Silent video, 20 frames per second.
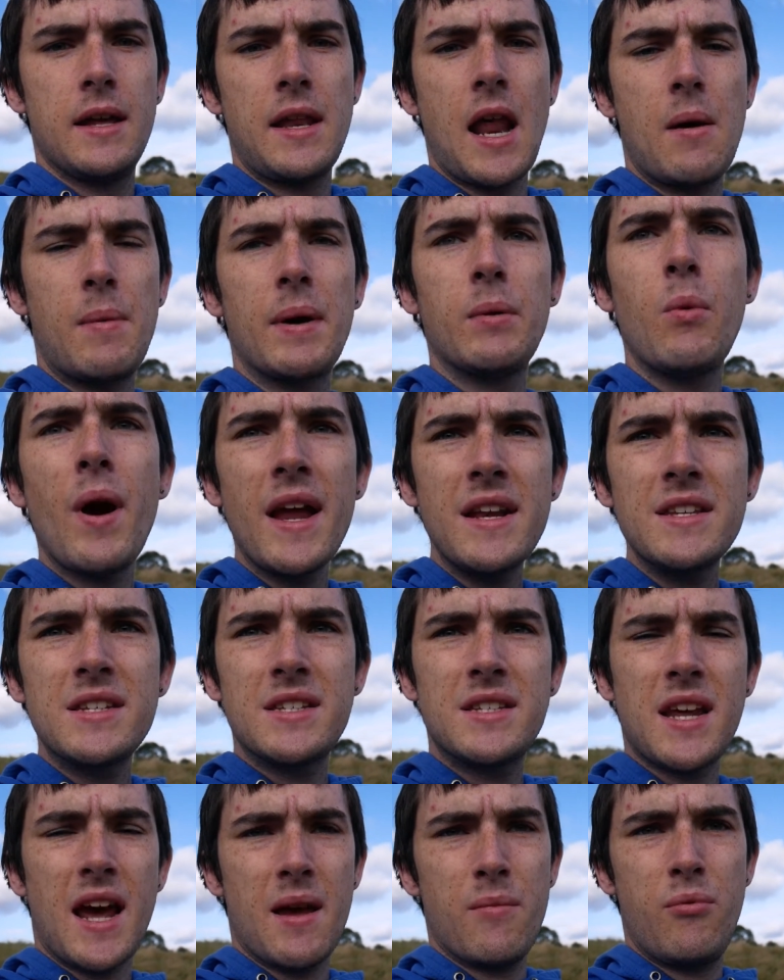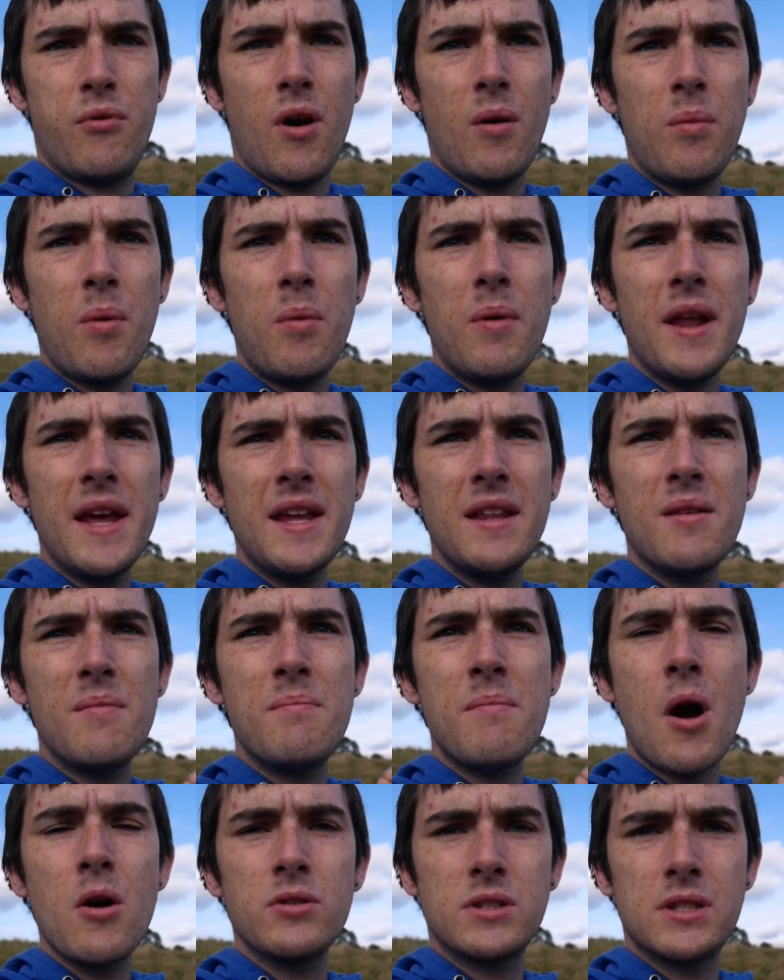Now by Wednesday, probably the
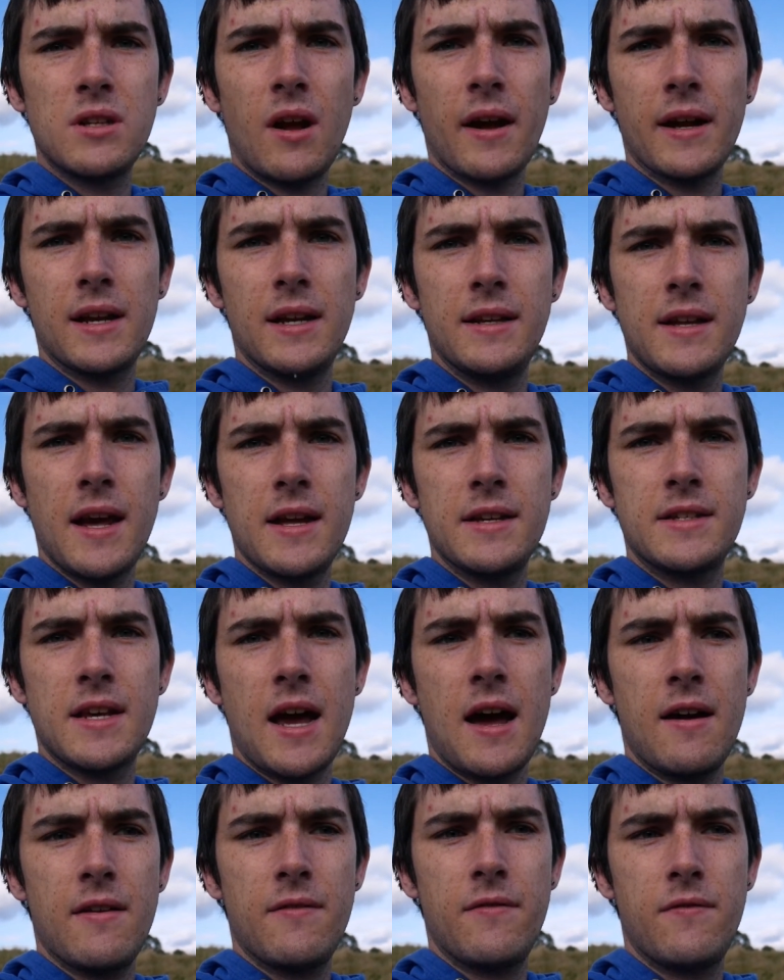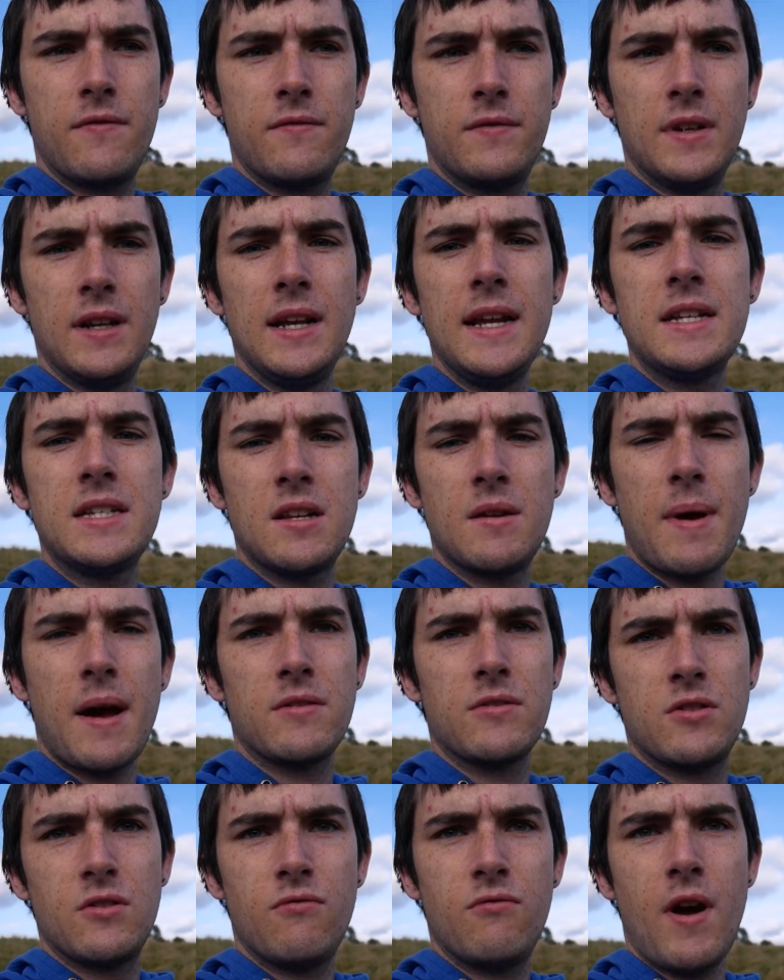most likely day to have the least
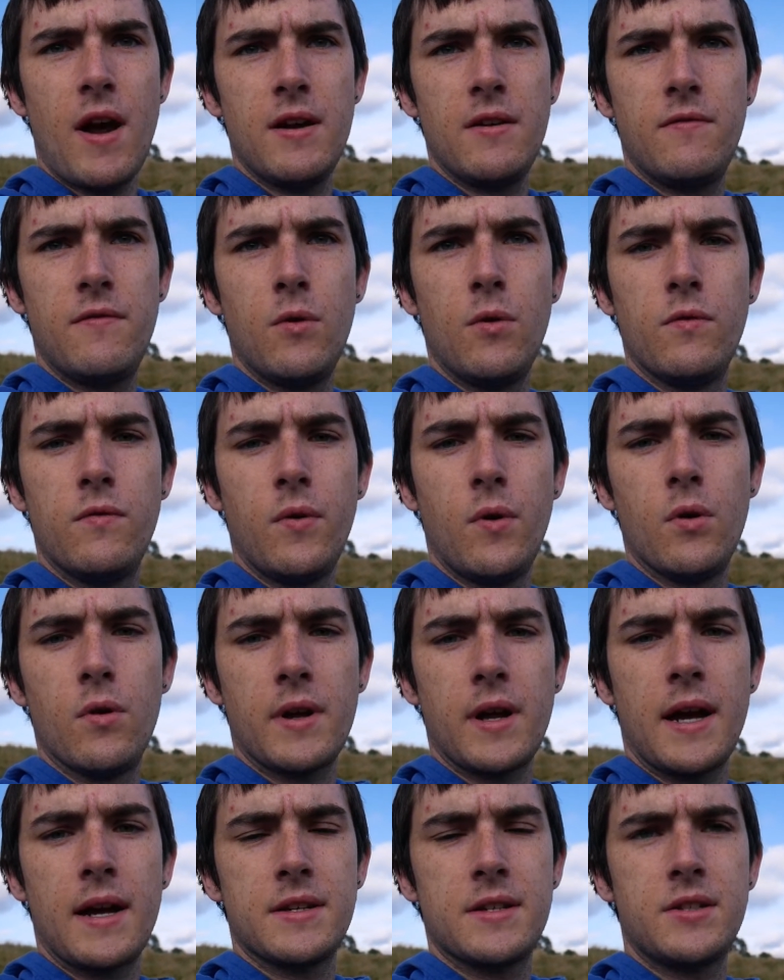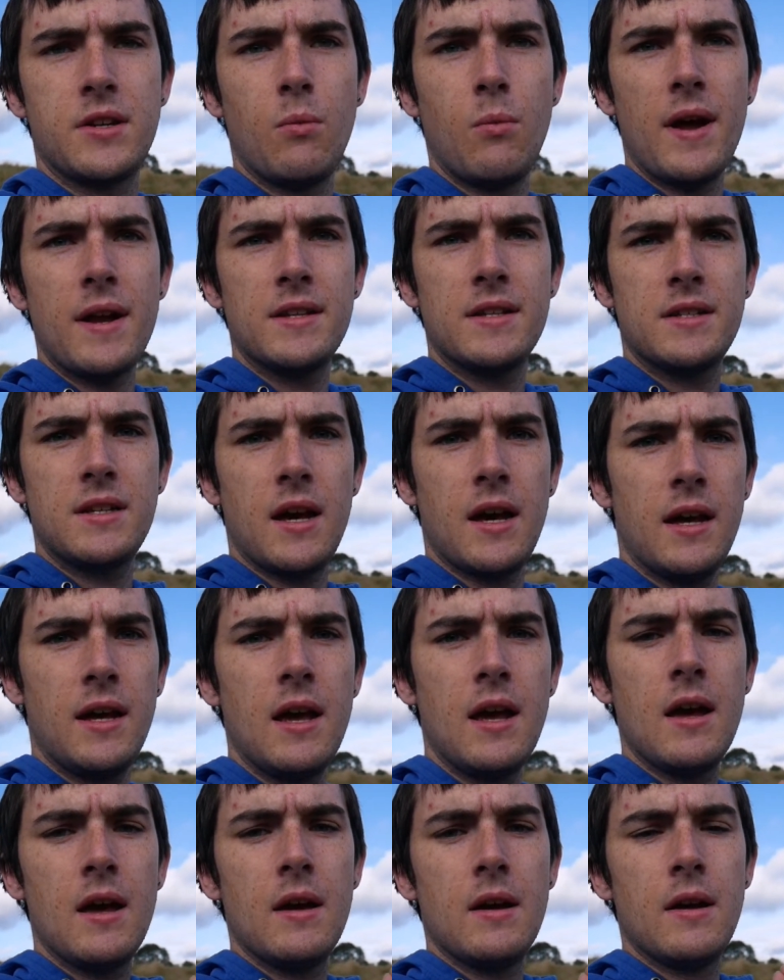amount of rainfall forecast. So
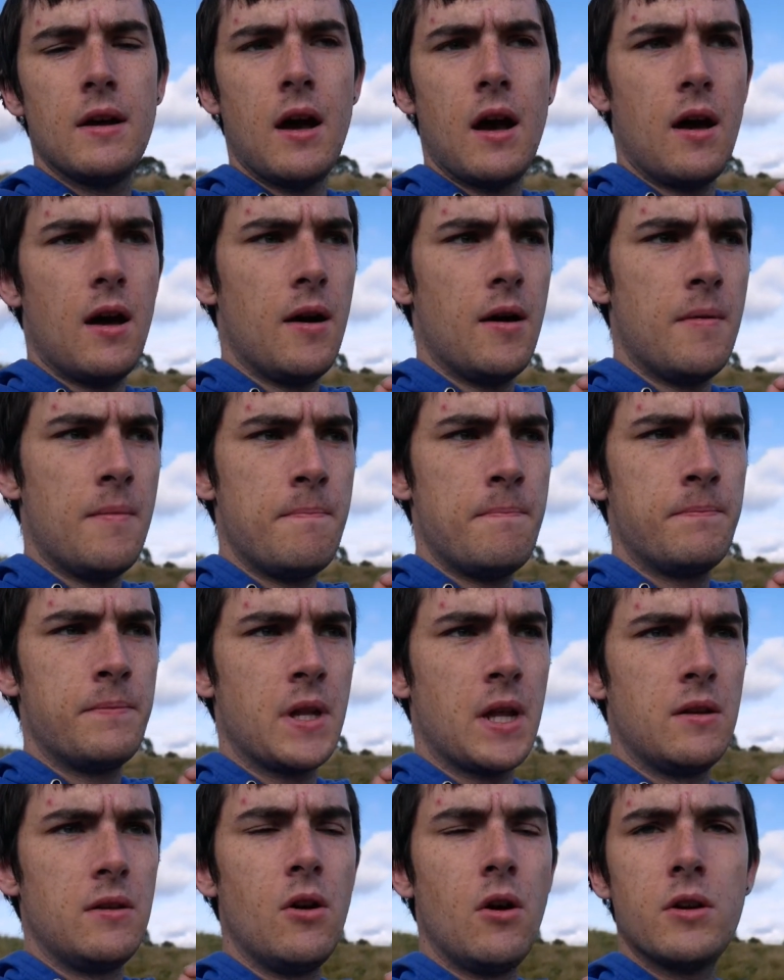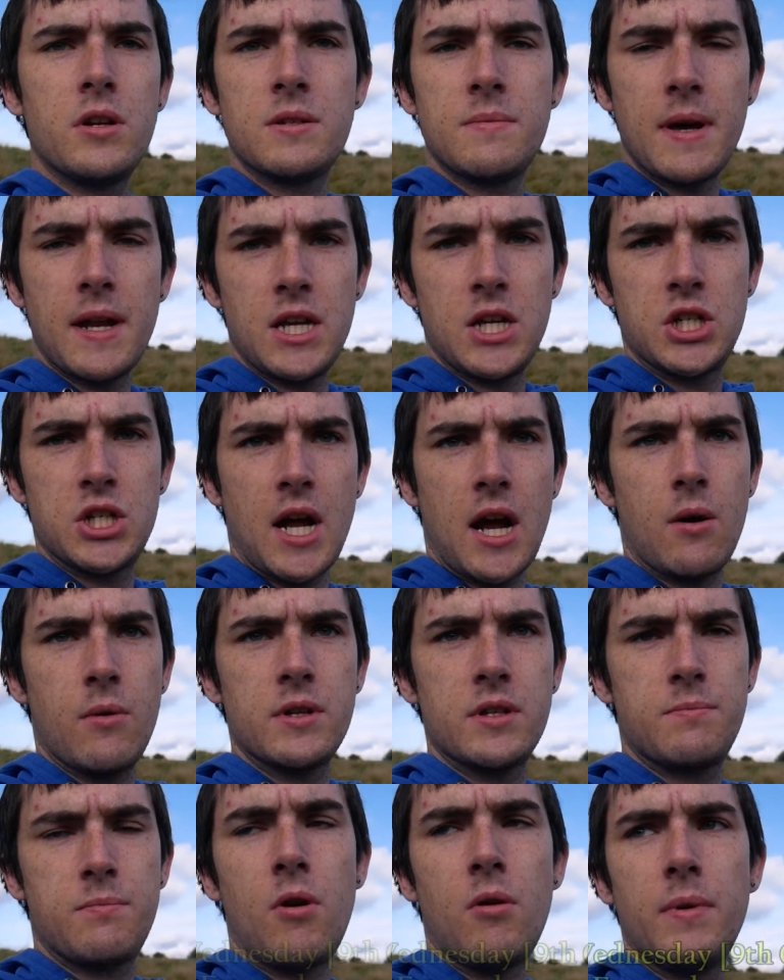Wednesday, not as many
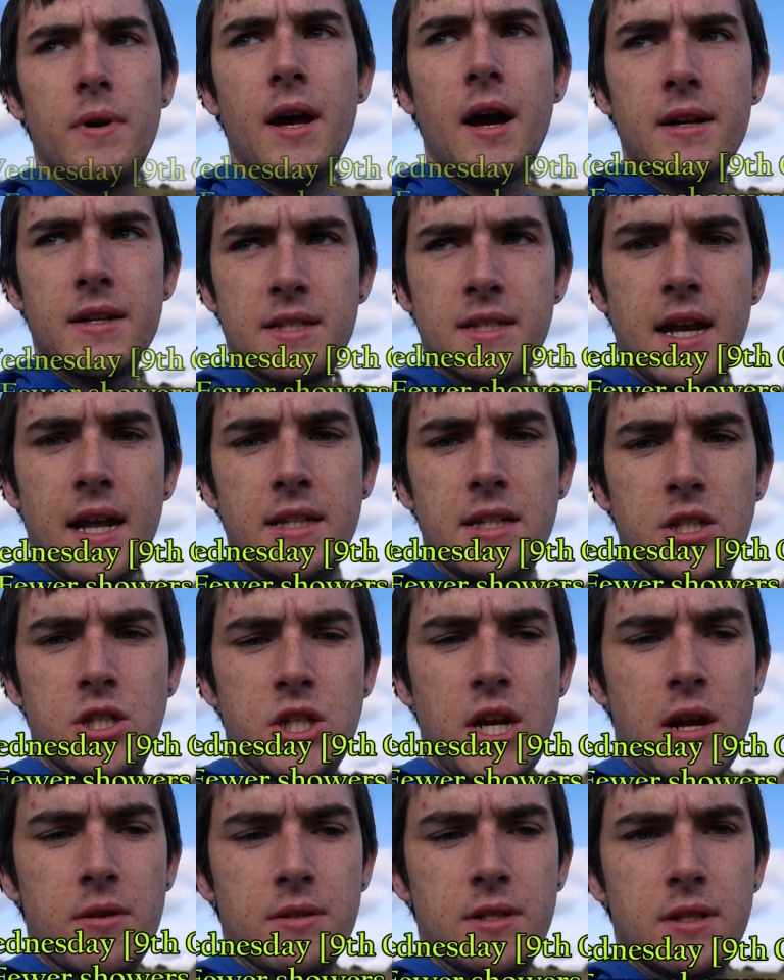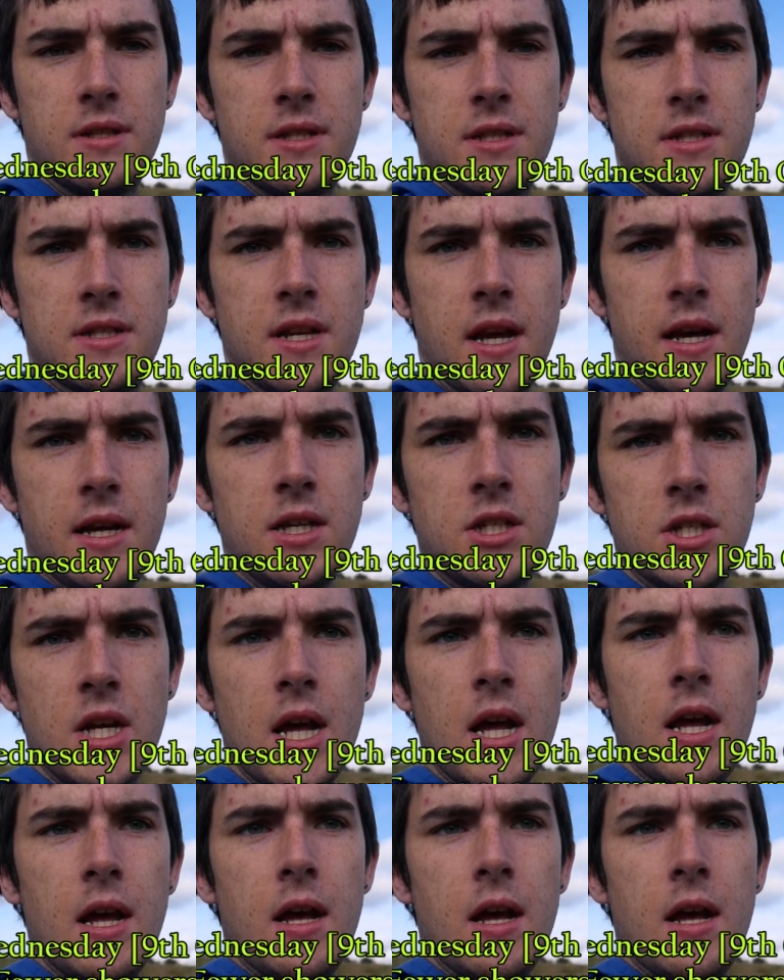showers, probably isolated showers at this stage.